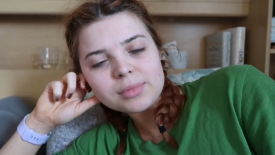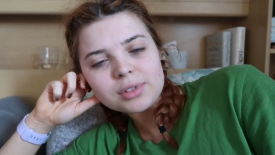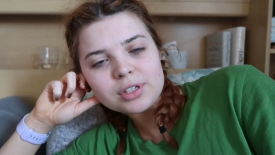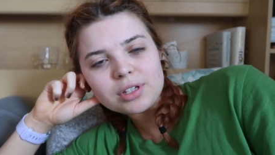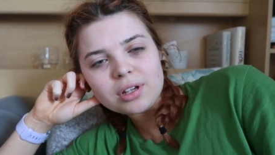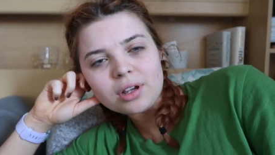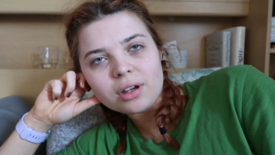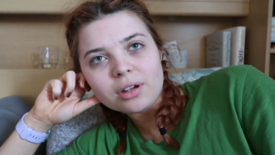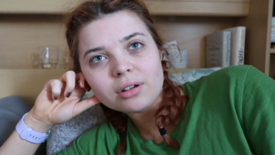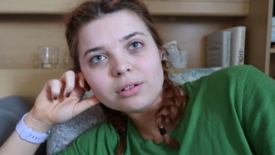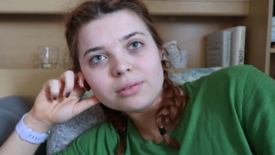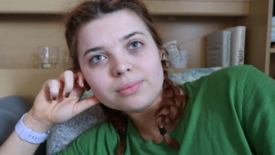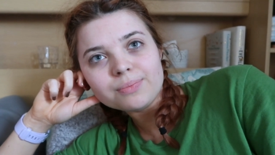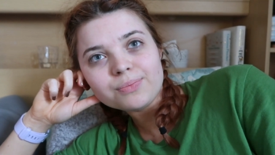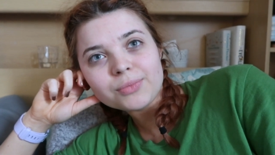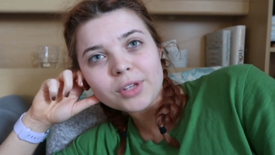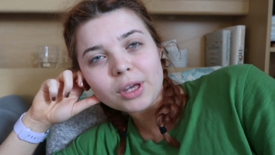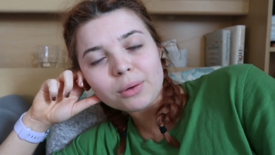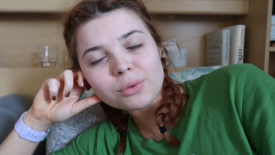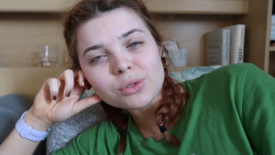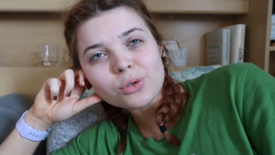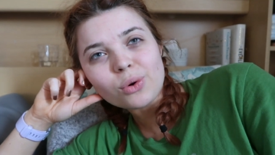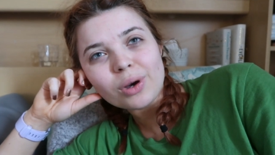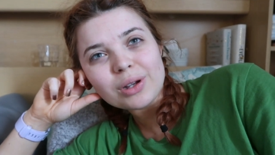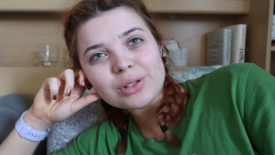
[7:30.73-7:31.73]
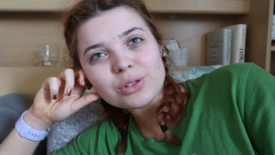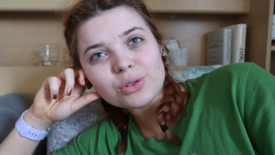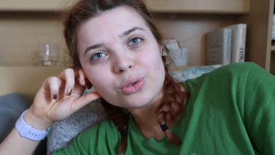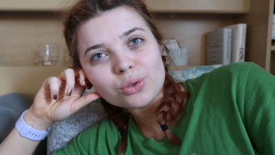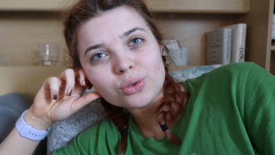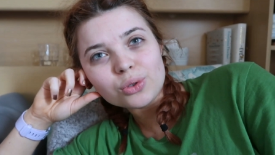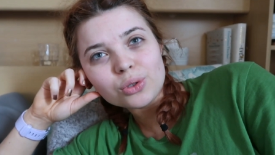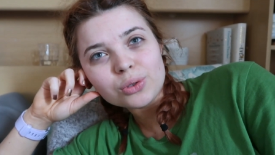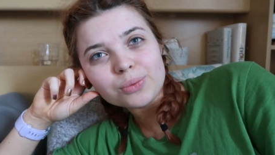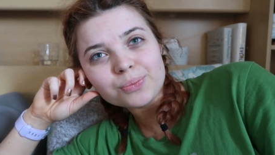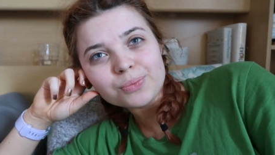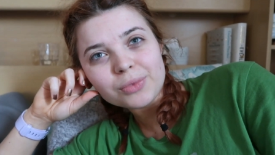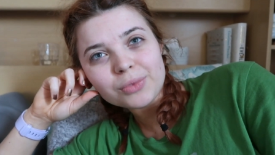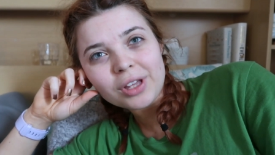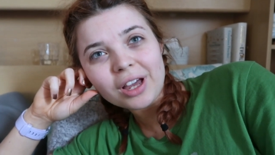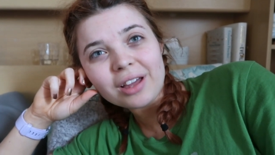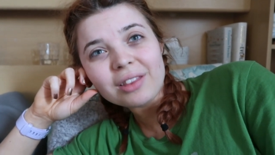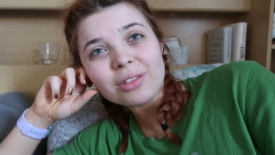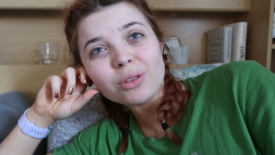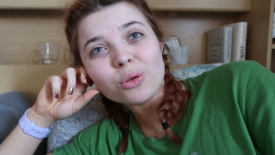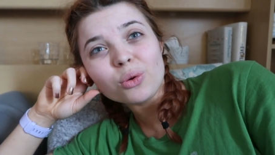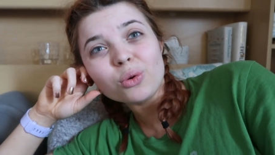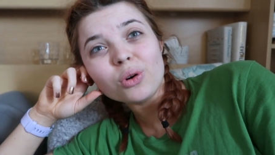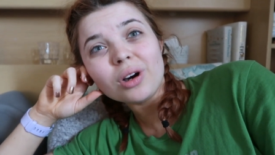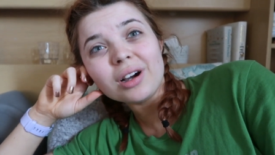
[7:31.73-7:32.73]
So I was quite sore
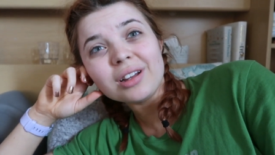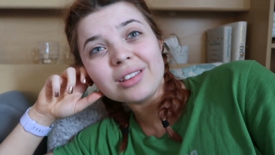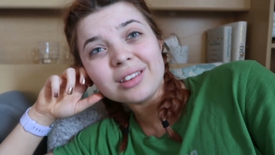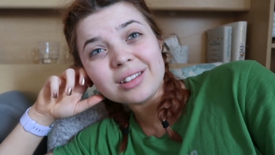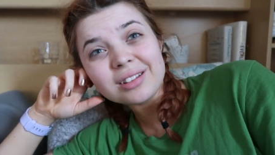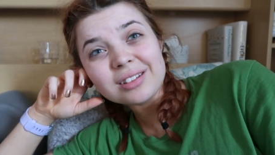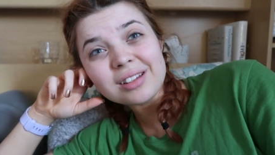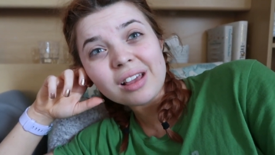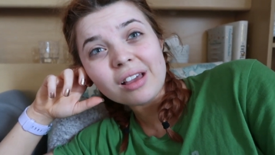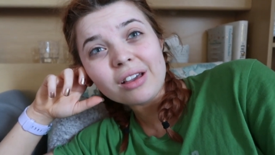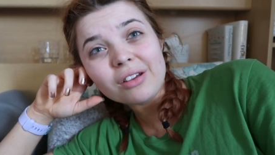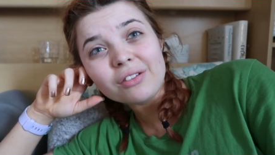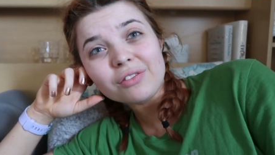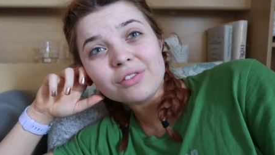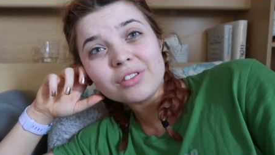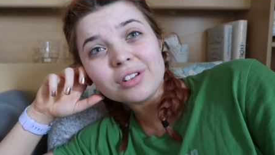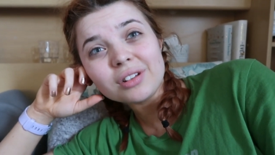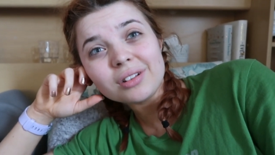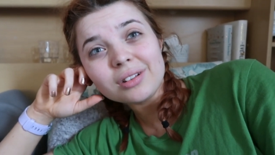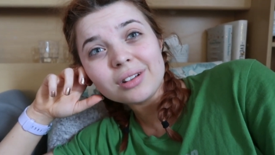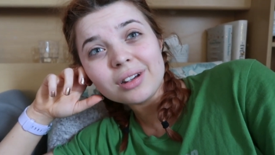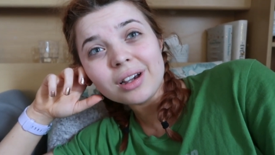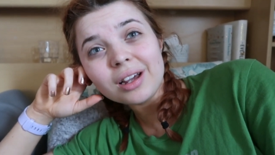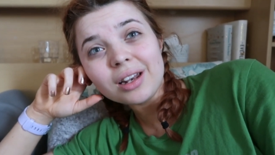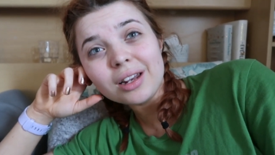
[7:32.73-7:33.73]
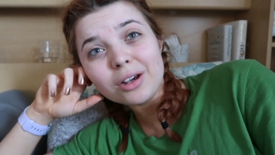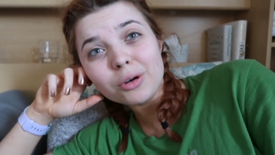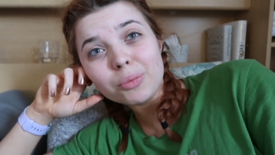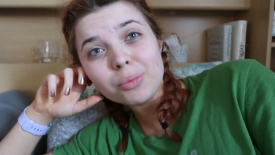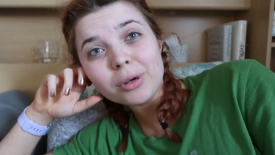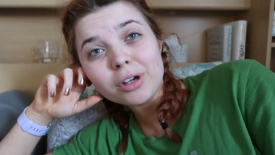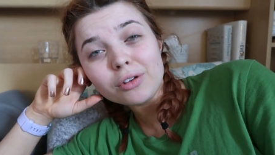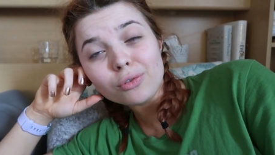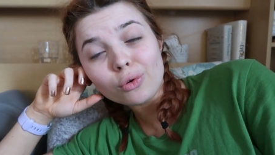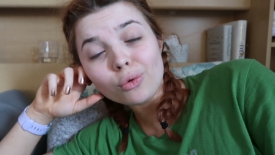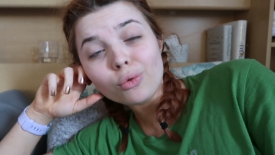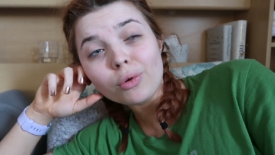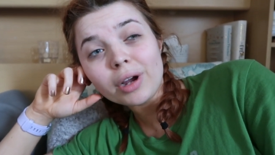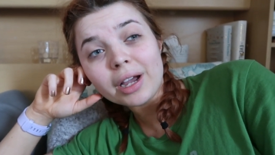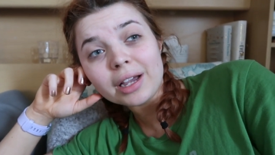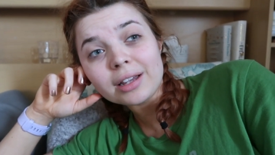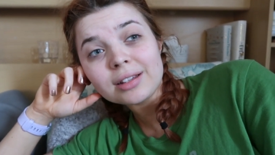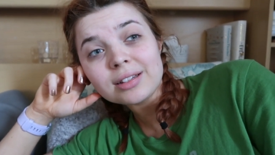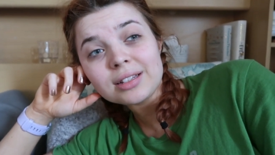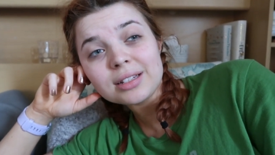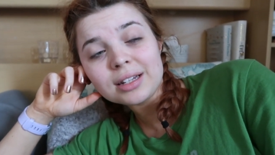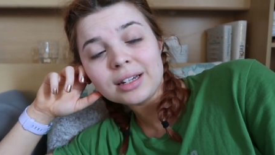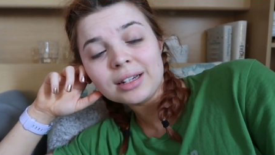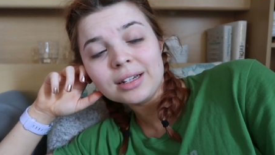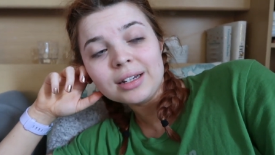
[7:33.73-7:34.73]
and thought I deserved a little bit of a
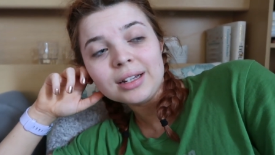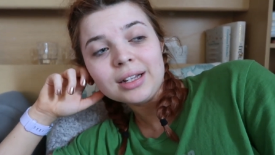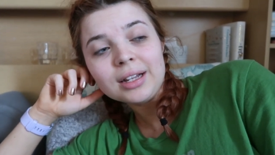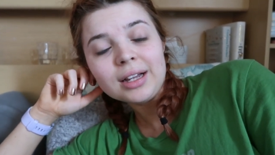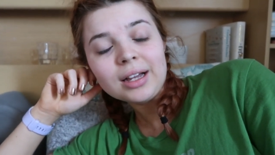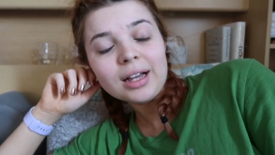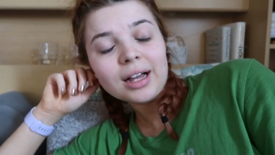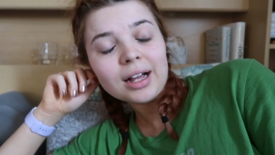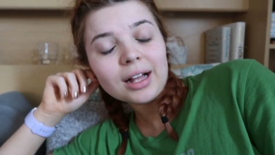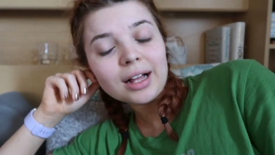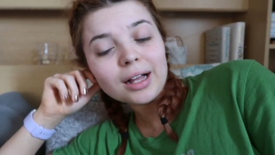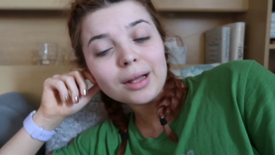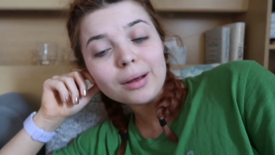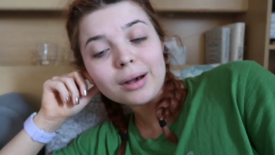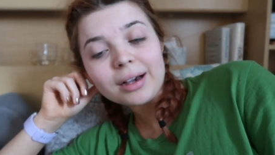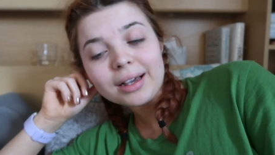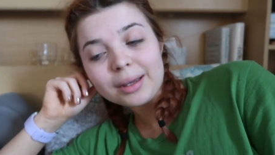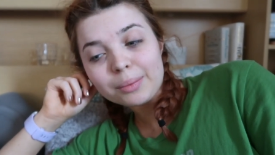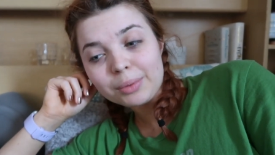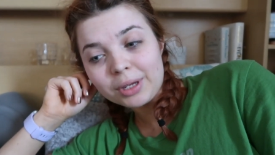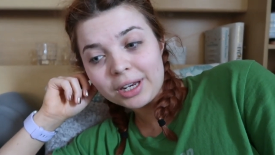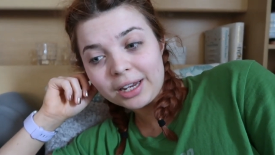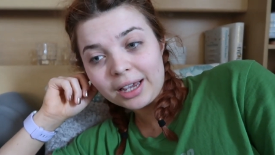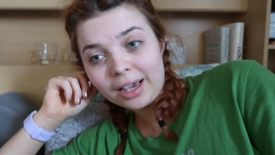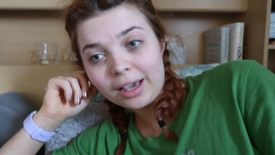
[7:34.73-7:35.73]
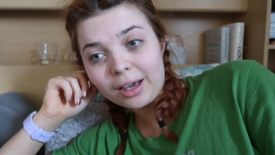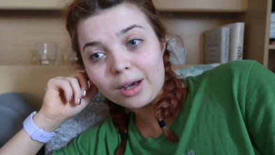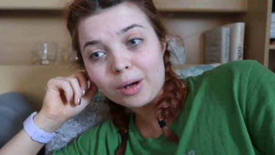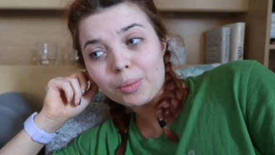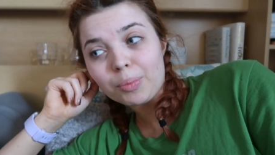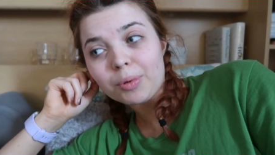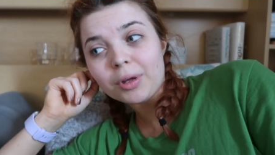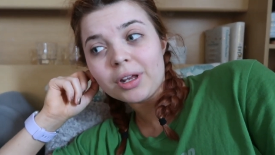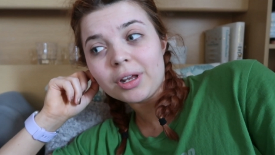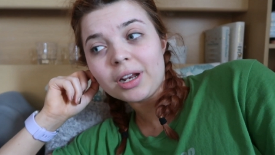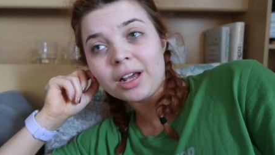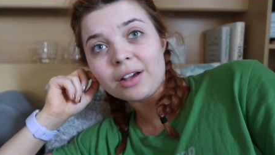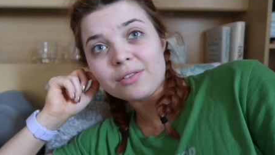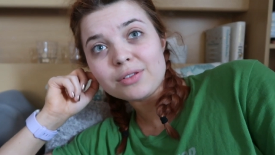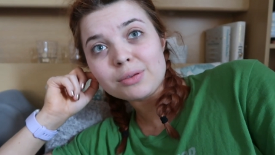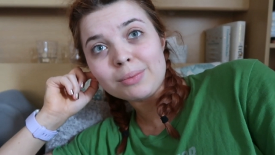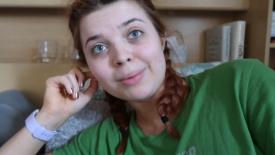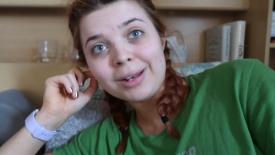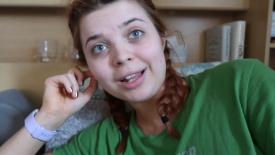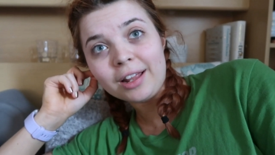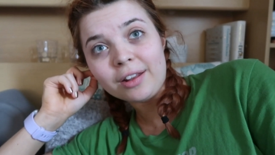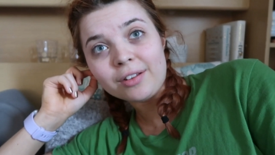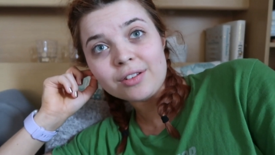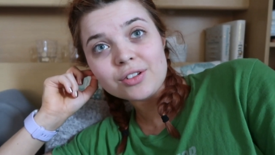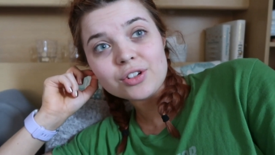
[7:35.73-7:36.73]
rest. I am going to get up and have some
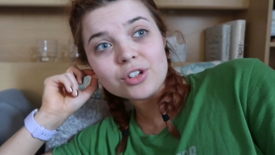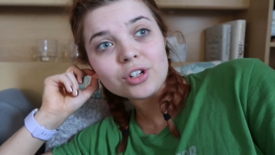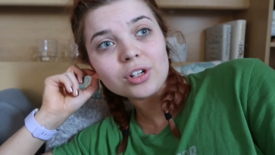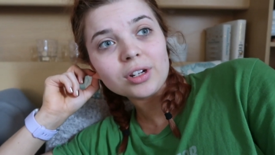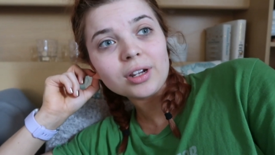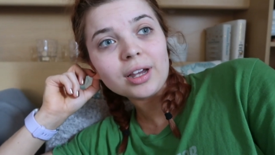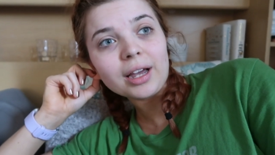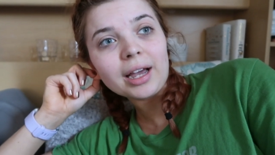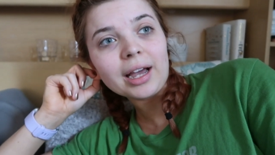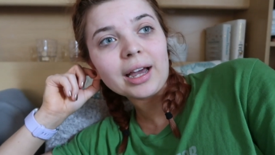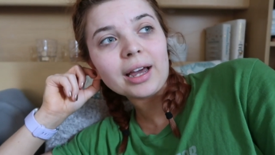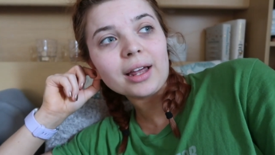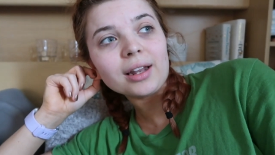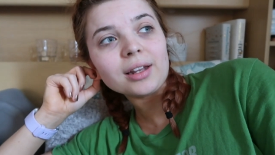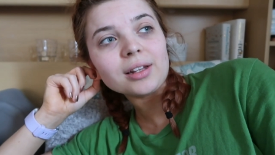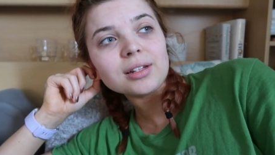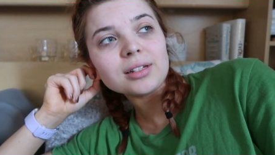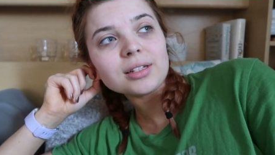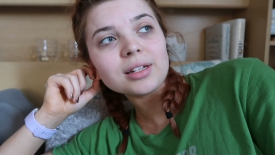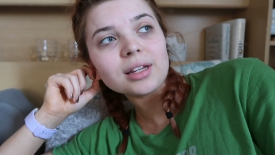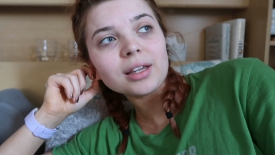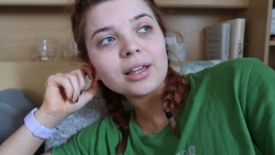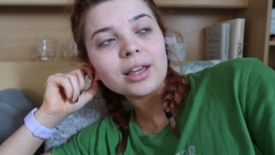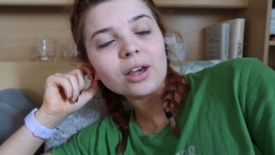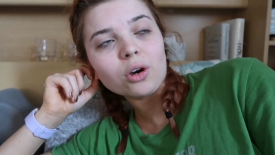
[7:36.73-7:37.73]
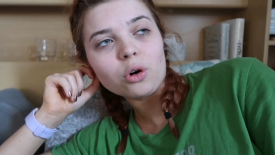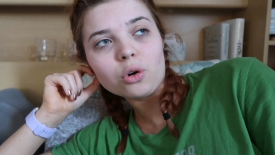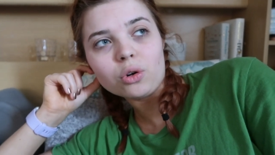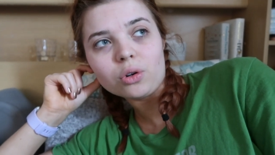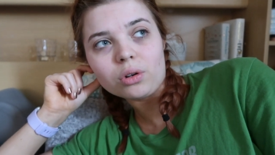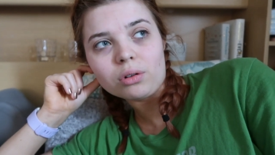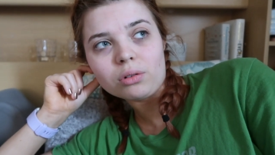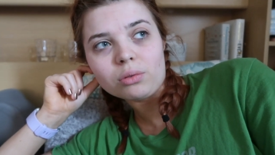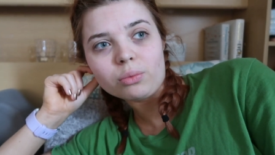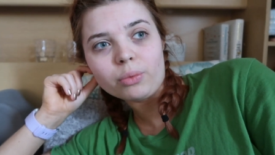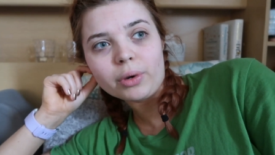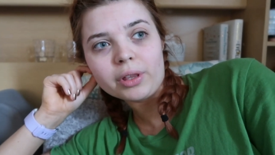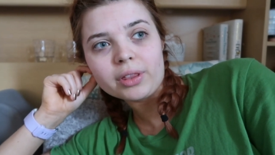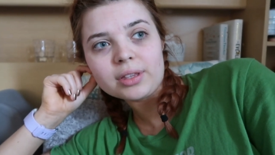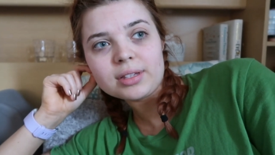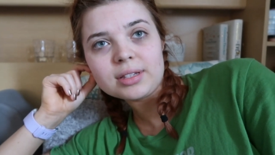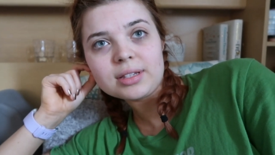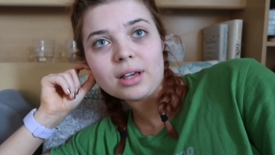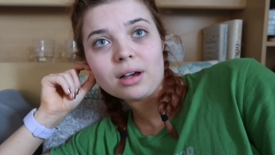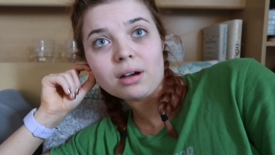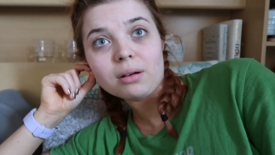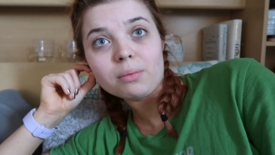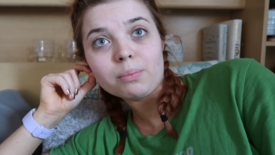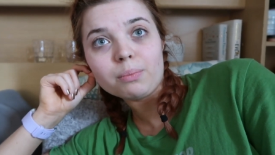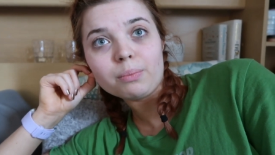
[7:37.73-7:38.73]
lunch and get on with
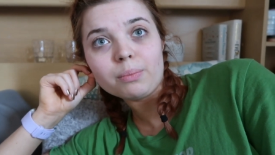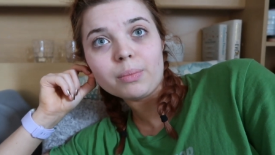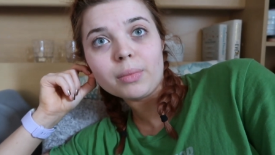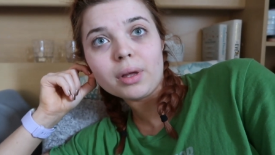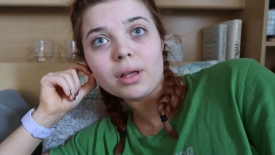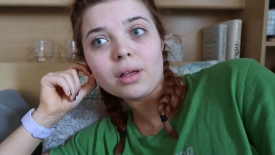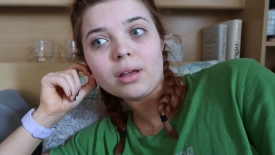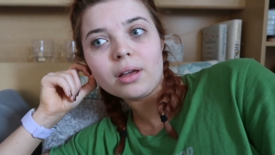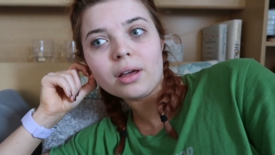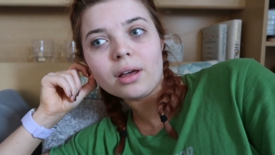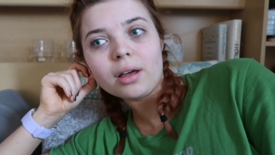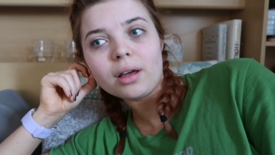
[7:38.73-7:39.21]
some